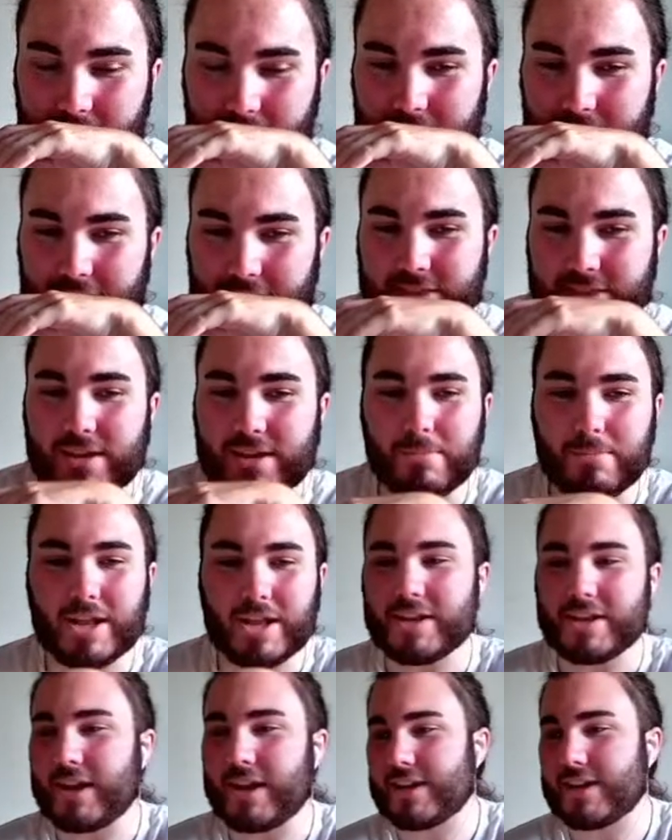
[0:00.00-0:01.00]
I think Man
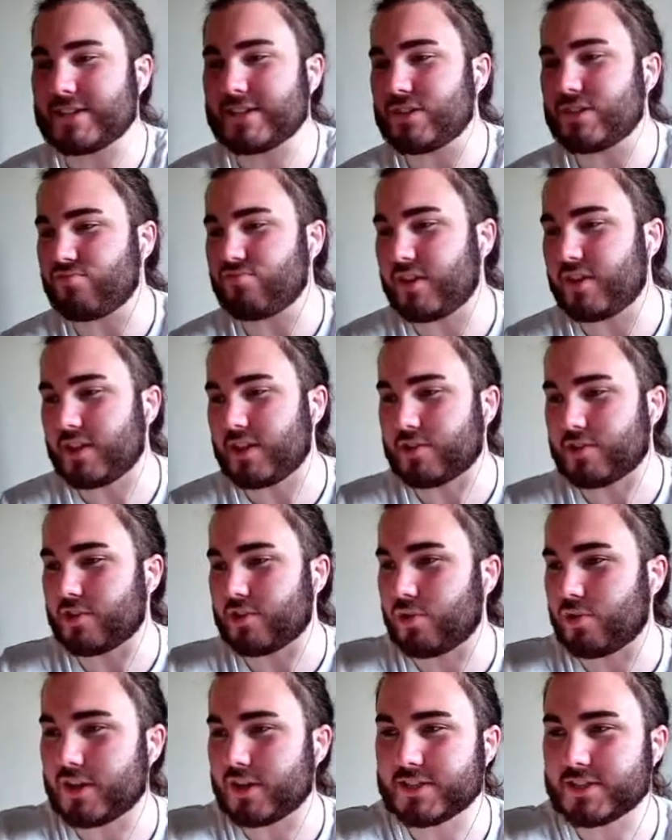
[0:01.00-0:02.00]
United are really going to
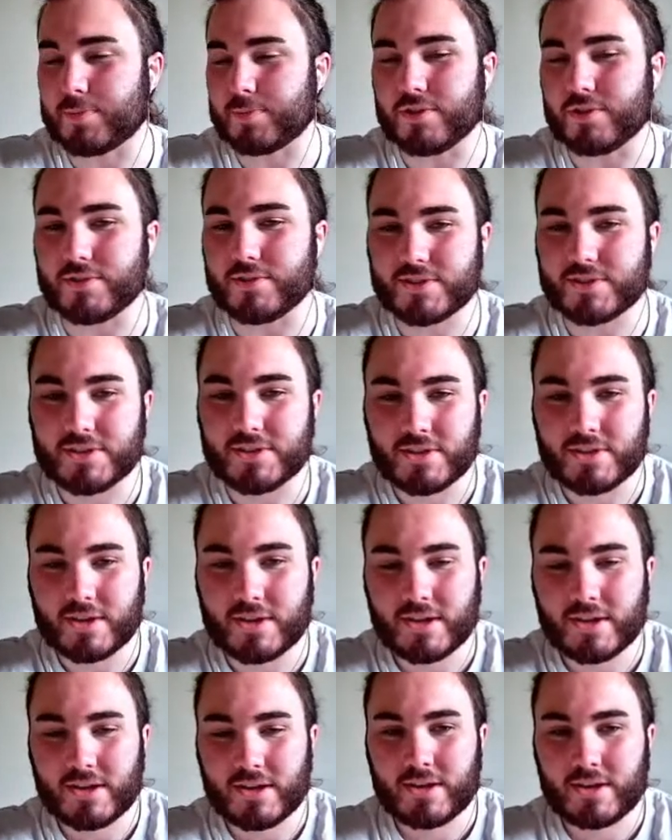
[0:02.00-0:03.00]
go at Spurs.
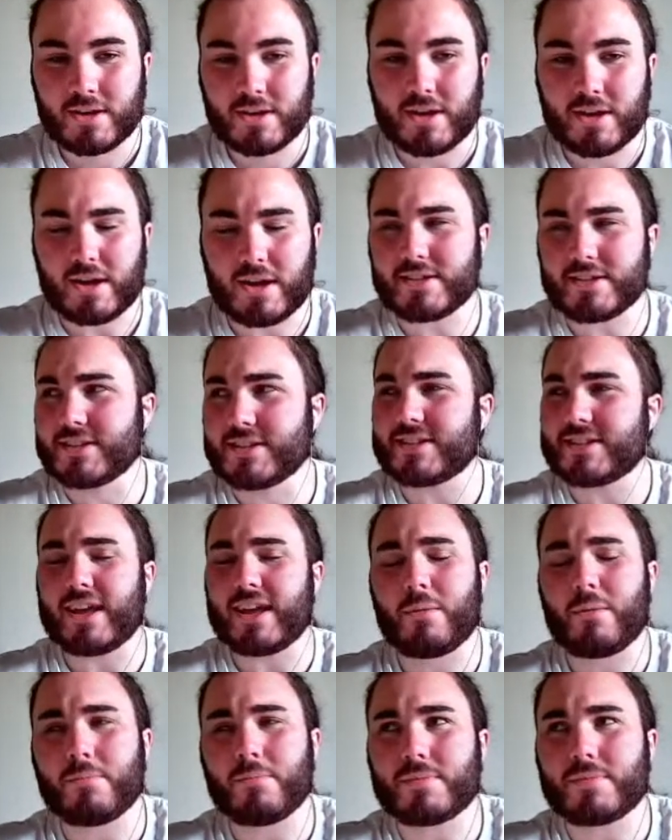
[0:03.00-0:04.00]
Is his
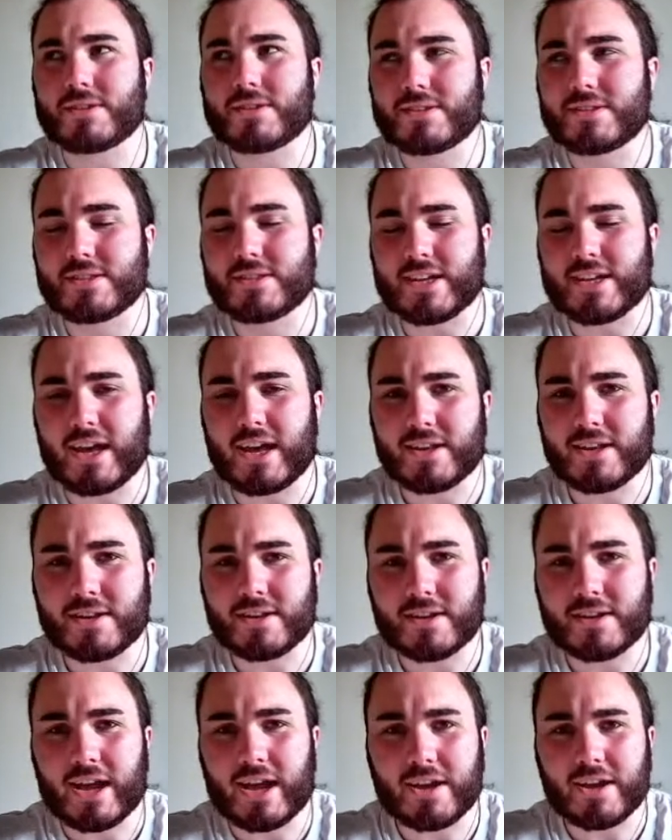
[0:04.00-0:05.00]
name
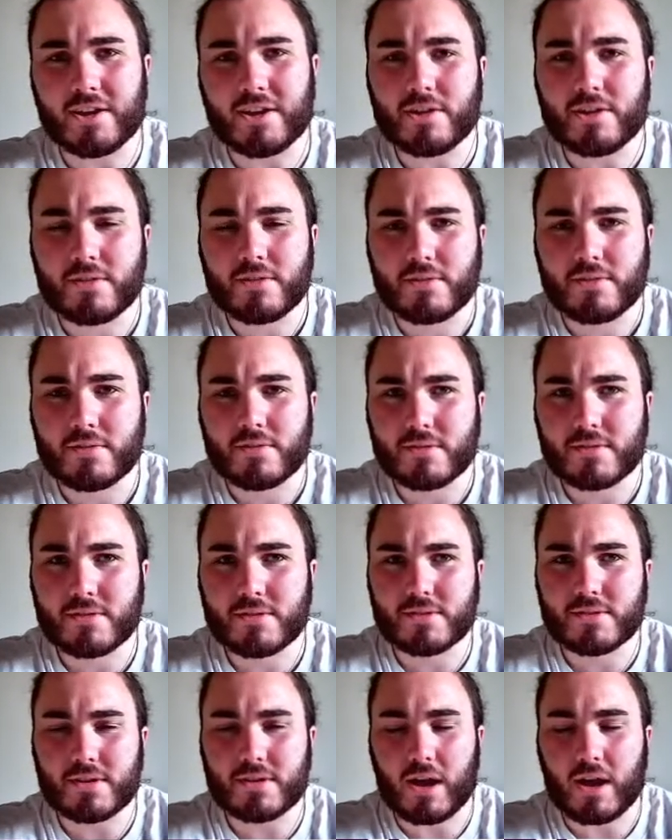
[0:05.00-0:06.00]
Tanganga?
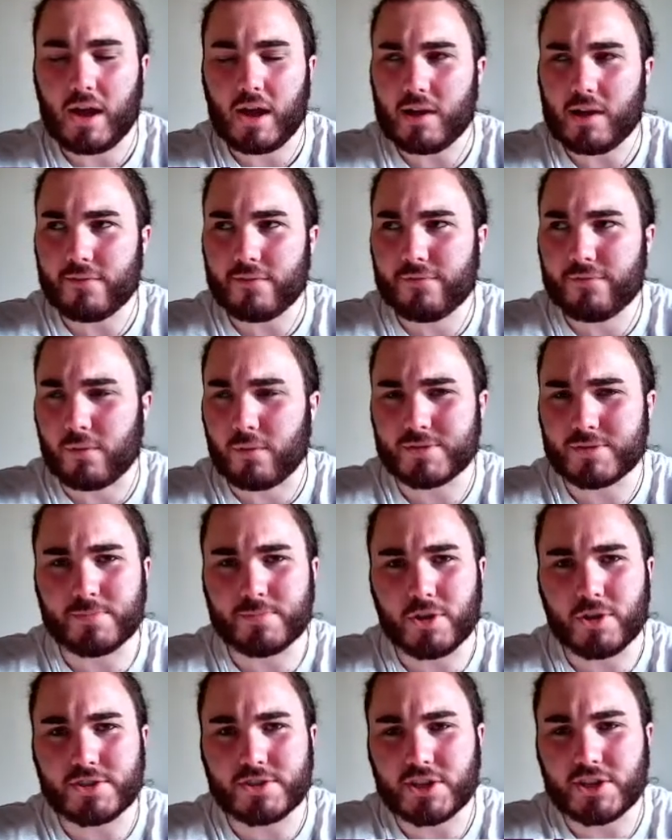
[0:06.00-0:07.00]
From
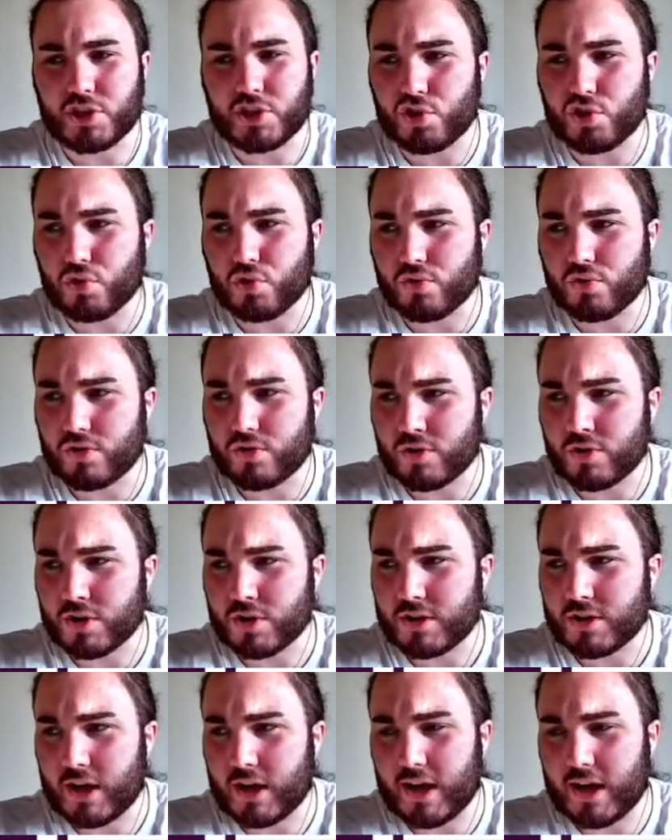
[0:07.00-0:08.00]
Spurs, the young
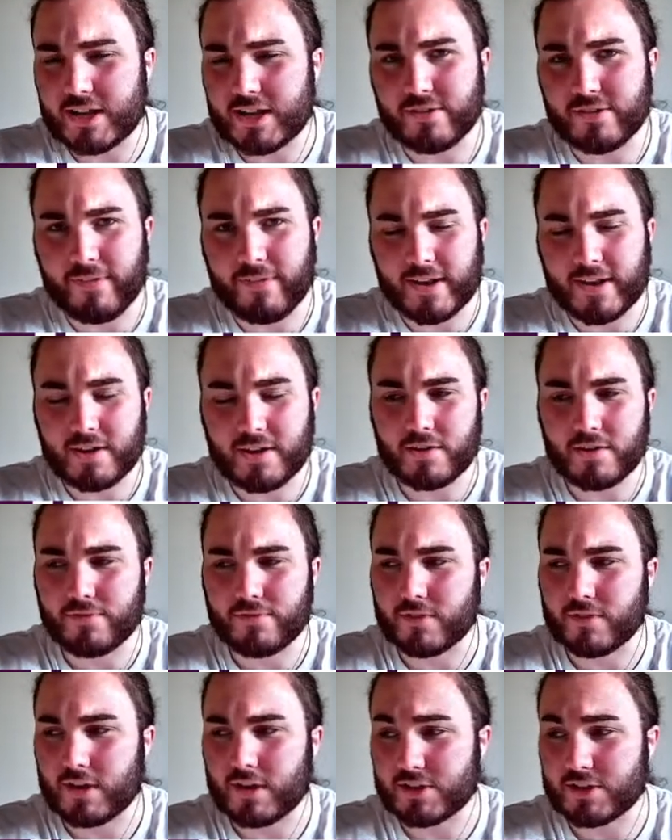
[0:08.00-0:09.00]
defender.
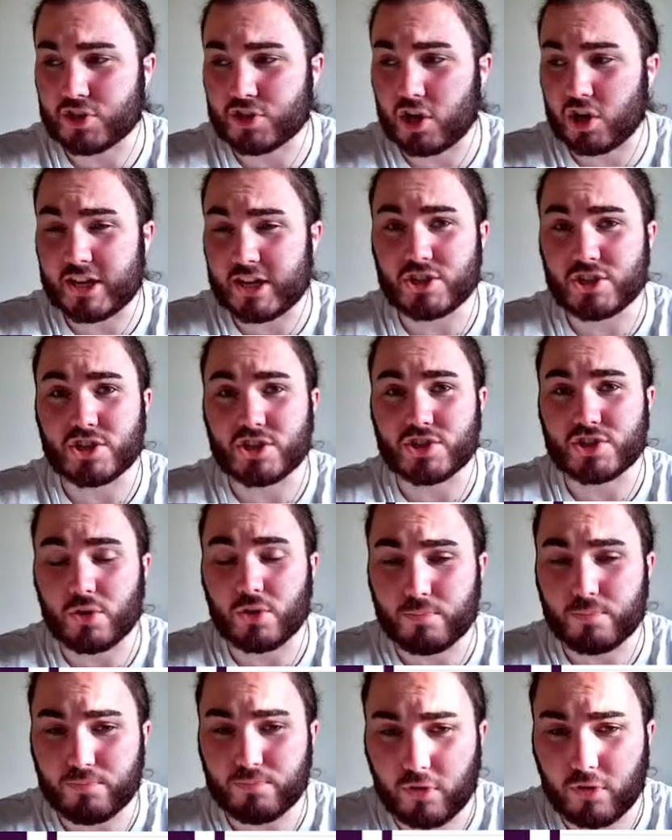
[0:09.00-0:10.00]
He's got injured, so he
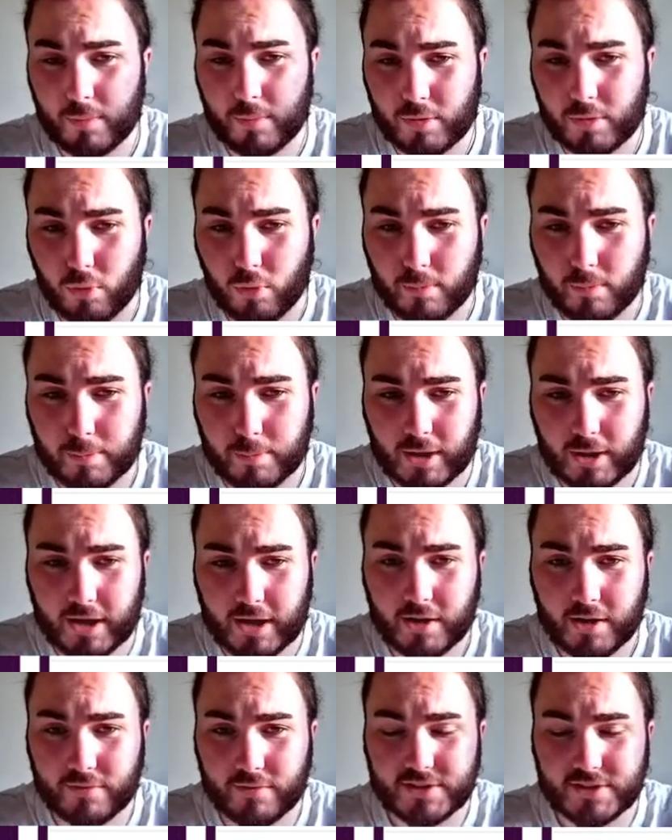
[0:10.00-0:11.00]
probably won't be playing,
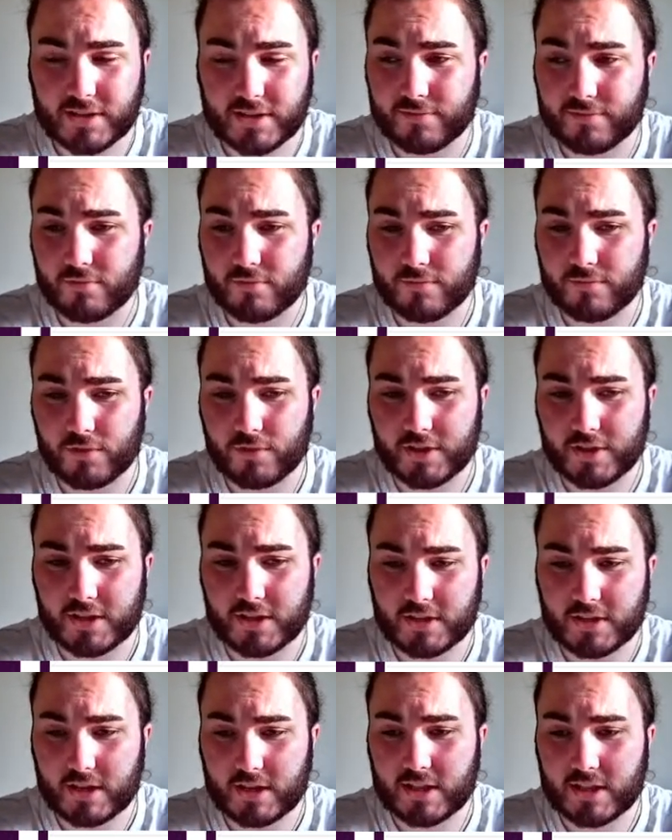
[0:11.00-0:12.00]
obviously,
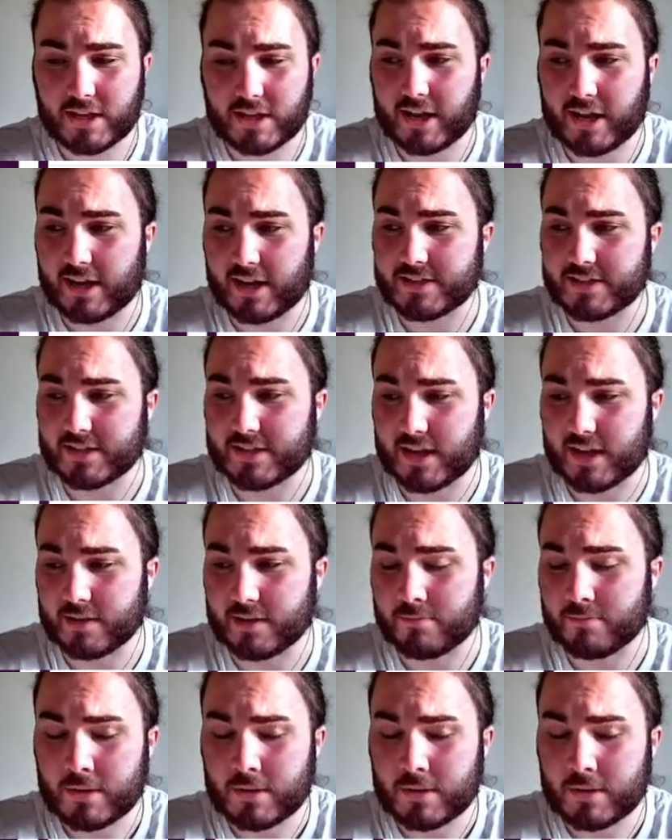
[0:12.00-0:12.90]
in the United game.